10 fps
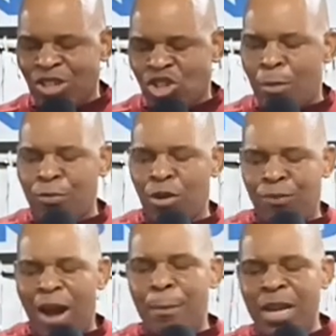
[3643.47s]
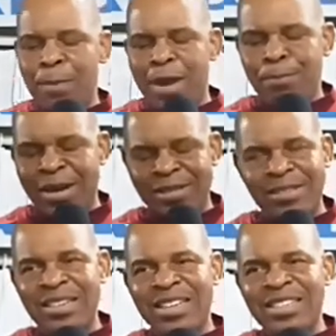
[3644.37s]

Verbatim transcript: some of your family members,